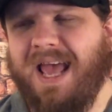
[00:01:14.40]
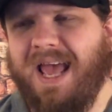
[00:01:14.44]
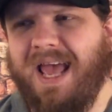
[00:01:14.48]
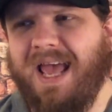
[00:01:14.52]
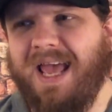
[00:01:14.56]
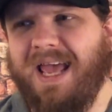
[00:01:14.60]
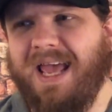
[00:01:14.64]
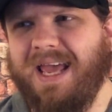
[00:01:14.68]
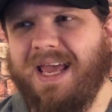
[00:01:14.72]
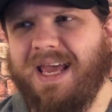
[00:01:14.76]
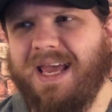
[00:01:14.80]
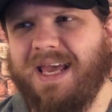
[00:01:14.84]

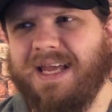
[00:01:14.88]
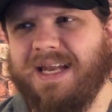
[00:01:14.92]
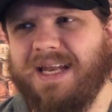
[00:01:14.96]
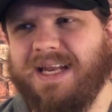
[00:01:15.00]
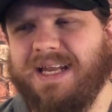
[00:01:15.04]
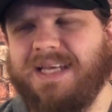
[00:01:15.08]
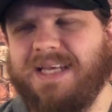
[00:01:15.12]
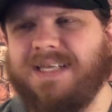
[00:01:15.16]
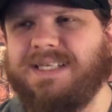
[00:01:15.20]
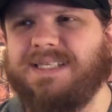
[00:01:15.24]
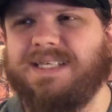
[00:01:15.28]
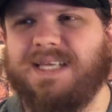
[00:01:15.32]

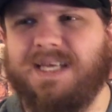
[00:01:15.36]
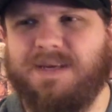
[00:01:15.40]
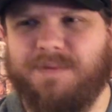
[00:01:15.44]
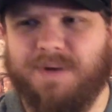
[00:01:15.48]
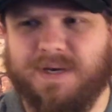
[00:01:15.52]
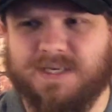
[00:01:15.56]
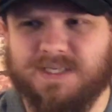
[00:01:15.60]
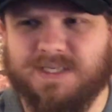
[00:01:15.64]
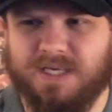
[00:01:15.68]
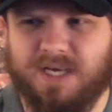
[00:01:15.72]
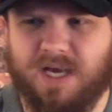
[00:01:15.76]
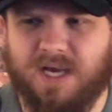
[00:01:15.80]
And he
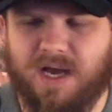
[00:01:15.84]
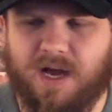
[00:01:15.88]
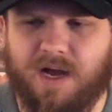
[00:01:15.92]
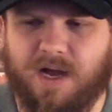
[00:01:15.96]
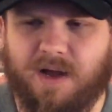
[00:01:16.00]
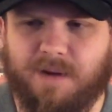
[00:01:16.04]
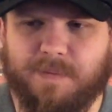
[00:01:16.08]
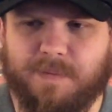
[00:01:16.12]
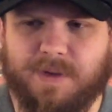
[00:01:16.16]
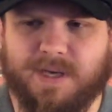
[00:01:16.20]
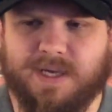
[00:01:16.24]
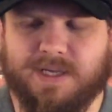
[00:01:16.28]
makes a
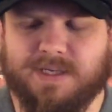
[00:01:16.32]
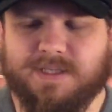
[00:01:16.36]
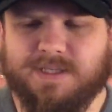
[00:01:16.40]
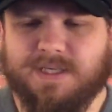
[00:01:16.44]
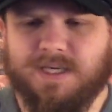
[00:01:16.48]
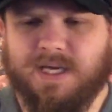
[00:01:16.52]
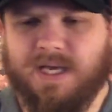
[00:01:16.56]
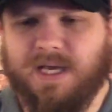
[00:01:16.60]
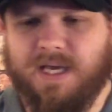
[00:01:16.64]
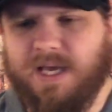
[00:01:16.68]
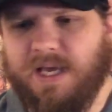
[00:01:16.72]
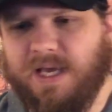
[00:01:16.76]
comment
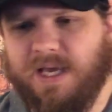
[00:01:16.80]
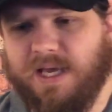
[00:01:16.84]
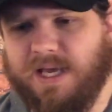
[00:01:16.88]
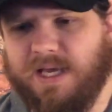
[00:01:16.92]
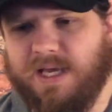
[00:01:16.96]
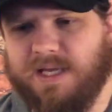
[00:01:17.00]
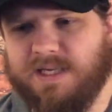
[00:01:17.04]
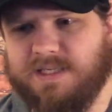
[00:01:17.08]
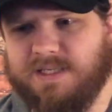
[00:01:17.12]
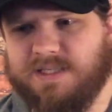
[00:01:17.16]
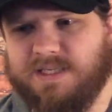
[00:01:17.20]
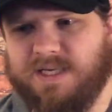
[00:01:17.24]

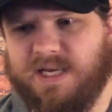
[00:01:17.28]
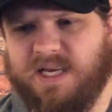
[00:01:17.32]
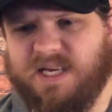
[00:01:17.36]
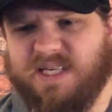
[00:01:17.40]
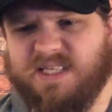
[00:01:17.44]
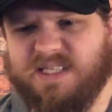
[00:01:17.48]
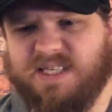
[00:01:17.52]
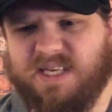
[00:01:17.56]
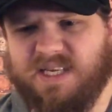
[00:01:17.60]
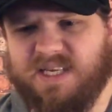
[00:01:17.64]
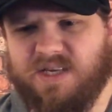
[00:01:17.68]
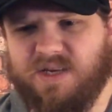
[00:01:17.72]
and
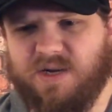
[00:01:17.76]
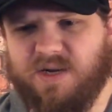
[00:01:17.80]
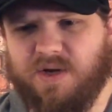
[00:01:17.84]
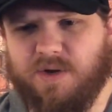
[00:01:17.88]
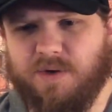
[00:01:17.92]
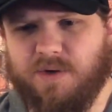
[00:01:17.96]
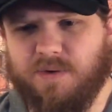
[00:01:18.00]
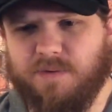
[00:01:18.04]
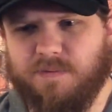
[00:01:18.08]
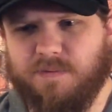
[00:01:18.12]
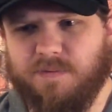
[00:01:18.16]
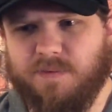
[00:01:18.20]
says that,
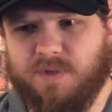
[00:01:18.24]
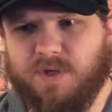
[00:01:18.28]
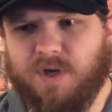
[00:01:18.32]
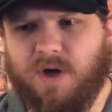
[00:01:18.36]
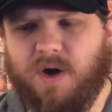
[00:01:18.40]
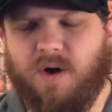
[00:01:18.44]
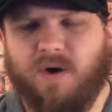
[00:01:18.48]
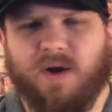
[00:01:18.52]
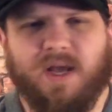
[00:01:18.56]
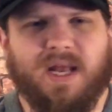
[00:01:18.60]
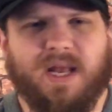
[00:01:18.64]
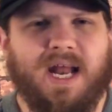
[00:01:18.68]

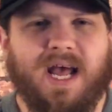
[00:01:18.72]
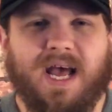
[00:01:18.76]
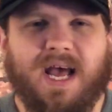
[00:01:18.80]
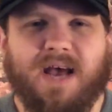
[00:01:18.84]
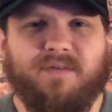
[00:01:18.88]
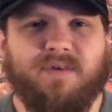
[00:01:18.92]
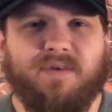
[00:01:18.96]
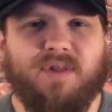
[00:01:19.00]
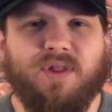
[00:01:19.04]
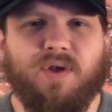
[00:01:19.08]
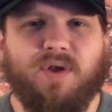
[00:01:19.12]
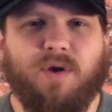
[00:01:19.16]
y'all can
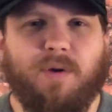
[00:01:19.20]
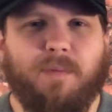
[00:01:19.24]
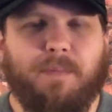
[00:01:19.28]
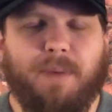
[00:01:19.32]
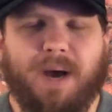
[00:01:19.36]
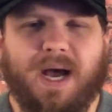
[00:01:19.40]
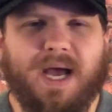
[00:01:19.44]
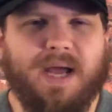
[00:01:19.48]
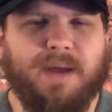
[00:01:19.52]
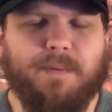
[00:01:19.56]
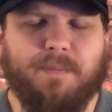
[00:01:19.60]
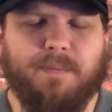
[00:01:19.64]
have a little
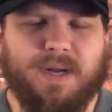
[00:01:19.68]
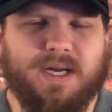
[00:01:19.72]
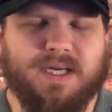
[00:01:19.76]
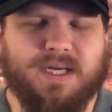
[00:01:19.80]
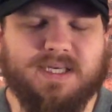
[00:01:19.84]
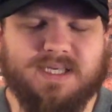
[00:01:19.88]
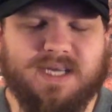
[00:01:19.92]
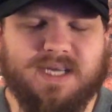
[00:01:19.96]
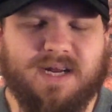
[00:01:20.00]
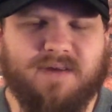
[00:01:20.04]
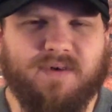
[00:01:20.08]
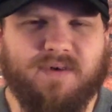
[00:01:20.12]
bite, but
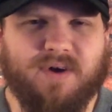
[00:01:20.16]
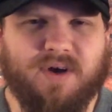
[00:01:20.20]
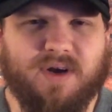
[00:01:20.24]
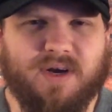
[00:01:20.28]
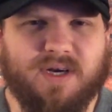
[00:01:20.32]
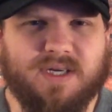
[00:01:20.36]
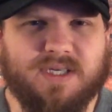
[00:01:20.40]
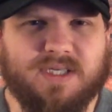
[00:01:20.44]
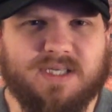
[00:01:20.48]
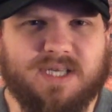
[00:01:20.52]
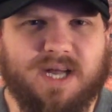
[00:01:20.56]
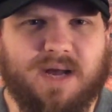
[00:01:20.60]
it's never
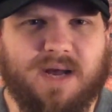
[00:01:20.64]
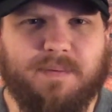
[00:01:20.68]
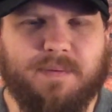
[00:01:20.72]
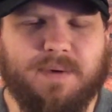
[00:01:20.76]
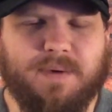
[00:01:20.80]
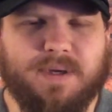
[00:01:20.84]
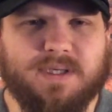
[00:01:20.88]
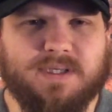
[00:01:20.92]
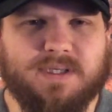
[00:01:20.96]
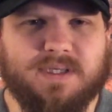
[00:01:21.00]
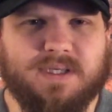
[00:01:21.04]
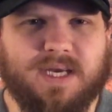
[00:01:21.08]
going to
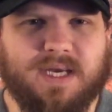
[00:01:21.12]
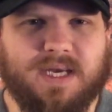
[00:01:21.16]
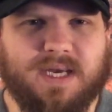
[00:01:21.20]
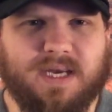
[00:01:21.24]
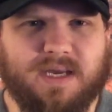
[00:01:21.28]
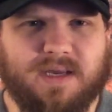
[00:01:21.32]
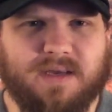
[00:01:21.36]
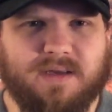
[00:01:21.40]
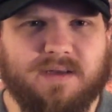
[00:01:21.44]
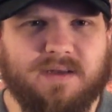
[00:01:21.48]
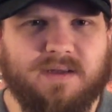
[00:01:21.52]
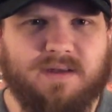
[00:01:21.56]
stop us.
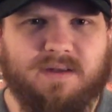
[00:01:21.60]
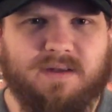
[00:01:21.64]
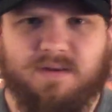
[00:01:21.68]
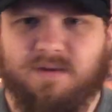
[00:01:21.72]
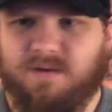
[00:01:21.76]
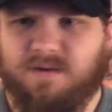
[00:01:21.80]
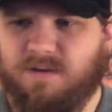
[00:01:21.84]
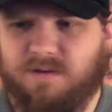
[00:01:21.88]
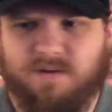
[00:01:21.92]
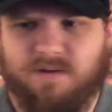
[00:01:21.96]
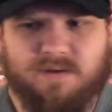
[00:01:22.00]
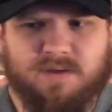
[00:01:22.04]
Like,
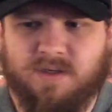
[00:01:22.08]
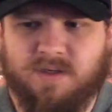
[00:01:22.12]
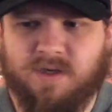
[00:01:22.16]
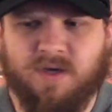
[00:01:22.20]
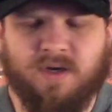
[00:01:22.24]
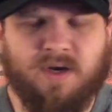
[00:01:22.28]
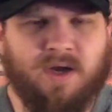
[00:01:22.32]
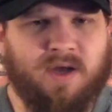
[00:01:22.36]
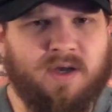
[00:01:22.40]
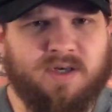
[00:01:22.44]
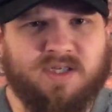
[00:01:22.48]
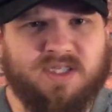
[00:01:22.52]

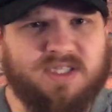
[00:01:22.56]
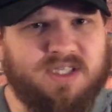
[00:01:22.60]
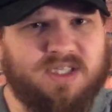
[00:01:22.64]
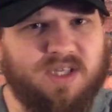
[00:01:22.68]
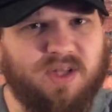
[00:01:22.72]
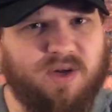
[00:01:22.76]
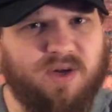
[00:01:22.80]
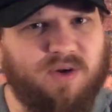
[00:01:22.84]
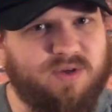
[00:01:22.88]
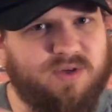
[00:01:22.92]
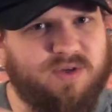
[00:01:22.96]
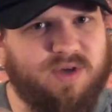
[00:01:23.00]
y'all are just
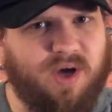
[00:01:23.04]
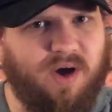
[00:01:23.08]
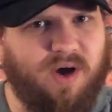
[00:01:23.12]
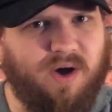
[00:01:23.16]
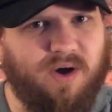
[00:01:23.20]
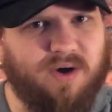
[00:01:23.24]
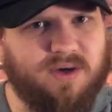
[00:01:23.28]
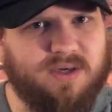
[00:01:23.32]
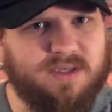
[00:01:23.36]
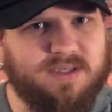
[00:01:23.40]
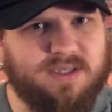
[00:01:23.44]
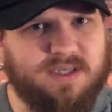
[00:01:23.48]
little
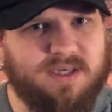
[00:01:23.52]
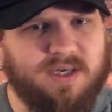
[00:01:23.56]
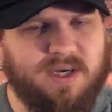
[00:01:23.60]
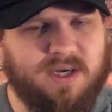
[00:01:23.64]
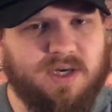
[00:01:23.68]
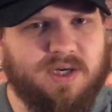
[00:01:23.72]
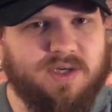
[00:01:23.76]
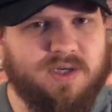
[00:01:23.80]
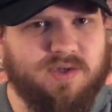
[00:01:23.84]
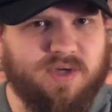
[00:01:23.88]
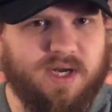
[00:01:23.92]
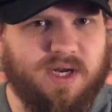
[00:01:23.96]
dogs
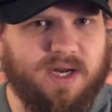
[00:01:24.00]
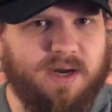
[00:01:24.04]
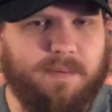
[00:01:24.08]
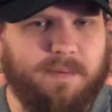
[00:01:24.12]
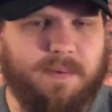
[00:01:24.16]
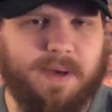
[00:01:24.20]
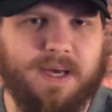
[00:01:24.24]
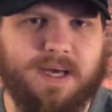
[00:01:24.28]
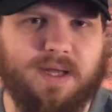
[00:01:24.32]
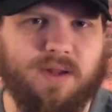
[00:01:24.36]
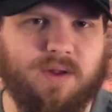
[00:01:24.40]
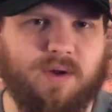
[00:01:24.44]
trying to
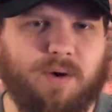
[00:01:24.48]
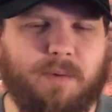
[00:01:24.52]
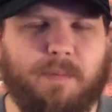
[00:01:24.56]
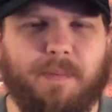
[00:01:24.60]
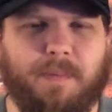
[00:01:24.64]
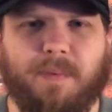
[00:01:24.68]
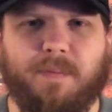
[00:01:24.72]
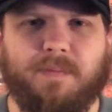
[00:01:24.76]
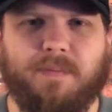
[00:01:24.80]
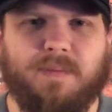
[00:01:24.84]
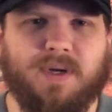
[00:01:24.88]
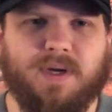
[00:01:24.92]
make a
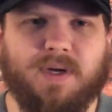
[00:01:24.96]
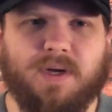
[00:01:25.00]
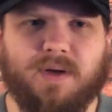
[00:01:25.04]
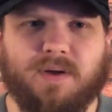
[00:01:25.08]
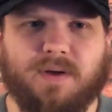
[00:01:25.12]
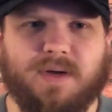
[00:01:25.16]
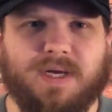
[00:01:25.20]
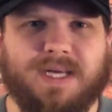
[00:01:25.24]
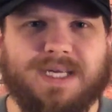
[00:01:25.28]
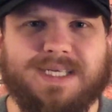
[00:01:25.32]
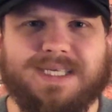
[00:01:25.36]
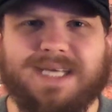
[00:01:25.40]
little,
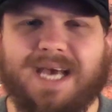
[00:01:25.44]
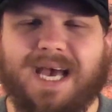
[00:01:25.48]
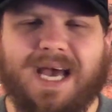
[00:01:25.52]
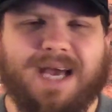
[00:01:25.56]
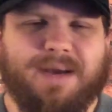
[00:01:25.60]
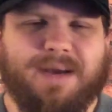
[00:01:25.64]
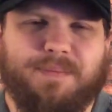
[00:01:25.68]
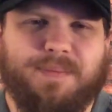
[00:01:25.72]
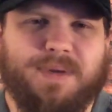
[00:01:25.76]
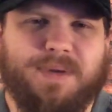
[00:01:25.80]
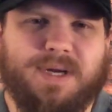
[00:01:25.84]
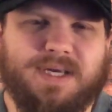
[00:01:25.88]

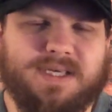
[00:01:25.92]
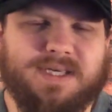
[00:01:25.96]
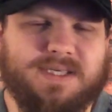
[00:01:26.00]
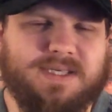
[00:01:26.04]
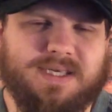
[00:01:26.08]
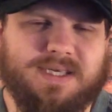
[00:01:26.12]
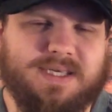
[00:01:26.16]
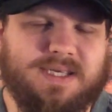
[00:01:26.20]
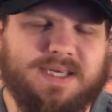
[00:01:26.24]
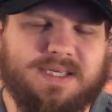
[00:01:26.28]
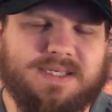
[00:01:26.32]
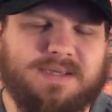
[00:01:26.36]
attack, but
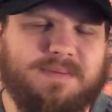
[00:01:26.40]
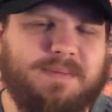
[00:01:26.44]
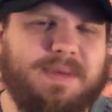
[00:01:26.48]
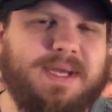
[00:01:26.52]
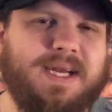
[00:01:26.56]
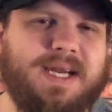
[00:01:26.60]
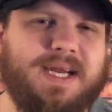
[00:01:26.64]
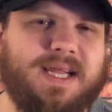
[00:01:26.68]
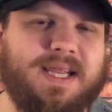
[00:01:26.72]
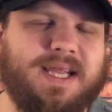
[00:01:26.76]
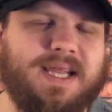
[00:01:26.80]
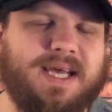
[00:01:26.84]
it doesn't
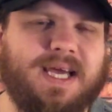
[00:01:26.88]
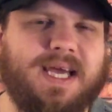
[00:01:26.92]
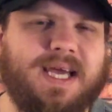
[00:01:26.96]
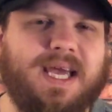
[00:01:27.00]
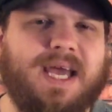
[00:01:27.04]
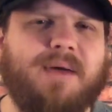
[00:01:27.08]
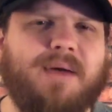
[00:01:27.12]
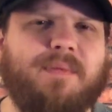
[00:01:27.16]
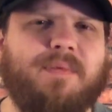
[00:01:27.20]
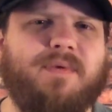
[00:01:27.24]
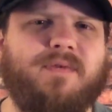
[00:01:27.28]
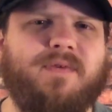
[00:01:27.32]
mean anything. It
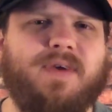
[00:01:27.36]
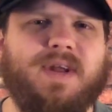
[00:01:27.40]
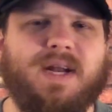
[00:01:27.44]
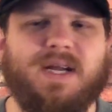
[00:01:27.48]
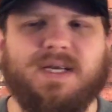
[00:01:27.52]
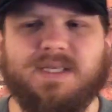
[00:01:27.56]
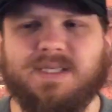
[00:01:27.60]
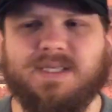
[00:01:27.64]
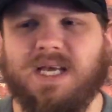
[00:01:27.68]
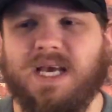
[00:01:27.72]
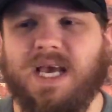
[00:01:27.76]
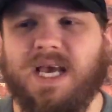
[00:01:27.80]
can't prevent
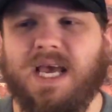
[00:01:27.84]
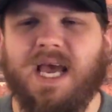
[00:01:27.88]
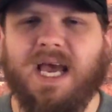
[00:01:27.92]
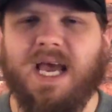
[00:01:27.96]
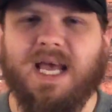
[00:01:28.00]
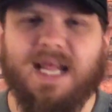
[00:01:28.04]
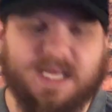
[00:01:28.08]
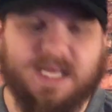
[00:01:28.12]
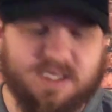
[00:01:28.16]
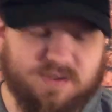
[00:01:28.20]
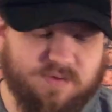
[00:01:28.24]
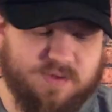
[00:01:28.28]
us.
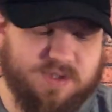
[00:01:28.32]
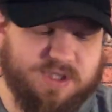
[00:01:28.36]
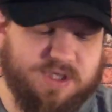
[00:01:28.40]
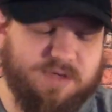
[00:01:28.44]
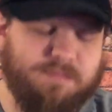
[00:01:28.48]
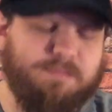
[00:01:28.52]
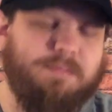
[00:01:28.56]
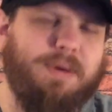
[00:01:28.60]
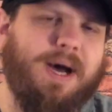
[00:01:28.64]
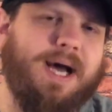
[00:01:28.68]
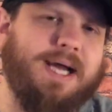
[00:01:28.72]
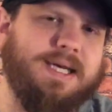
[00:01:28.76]
And that's when
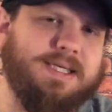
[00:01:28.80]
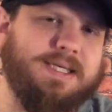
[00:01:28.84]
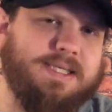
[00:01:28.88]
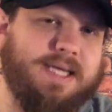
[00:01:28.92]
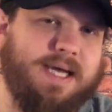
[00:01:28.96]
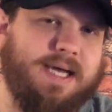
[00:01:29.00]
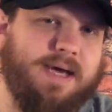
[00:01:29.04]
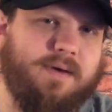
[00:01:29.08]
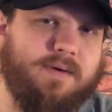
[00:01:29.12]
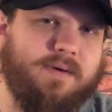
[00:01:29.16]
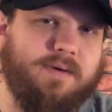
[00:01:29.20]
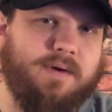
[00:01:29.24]
she bites
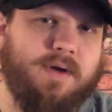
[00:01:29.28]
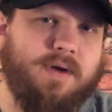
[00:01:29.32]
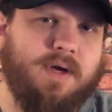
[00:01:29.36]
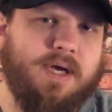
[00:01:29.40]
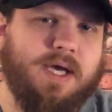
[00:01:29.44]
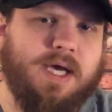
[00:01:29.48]
down